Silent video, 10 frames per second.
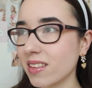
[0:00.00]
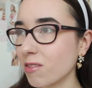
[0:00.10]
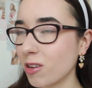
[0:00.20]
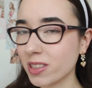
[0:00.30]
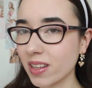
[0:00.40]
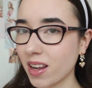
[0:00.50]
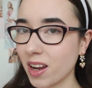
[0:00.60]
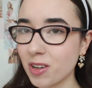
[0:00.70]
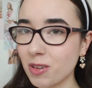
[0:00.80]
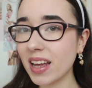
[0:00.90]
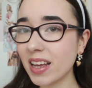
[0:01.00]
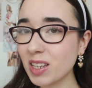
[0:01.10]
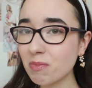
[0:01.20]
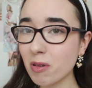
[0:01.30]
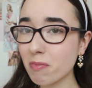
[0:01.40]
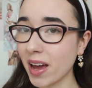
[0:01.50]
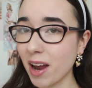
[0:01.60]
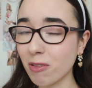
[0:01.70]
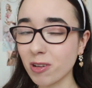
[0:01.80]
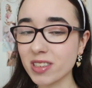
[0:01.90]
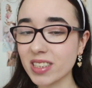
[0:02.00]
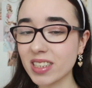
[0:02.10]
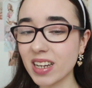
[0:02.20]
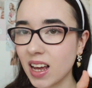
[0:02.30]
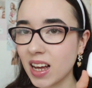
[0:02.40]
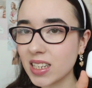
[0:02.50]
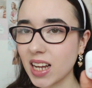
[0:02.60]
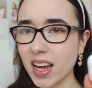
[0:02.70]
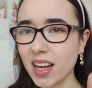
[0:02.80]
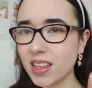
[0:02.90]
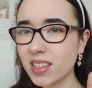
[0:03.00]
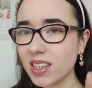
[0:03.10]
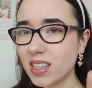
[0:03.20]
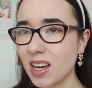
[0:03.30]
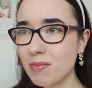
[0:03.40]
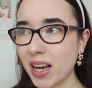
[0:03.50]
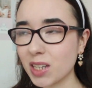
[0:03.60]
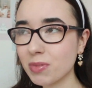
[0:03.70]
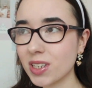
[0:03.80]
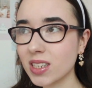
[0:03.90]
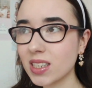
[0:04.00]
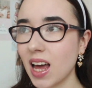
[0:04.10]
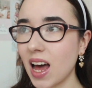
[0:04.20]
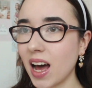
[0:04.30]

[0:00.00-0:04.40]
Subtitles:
The first thing that I do is put my headphones in, and yeah, I got these at TK Maxx because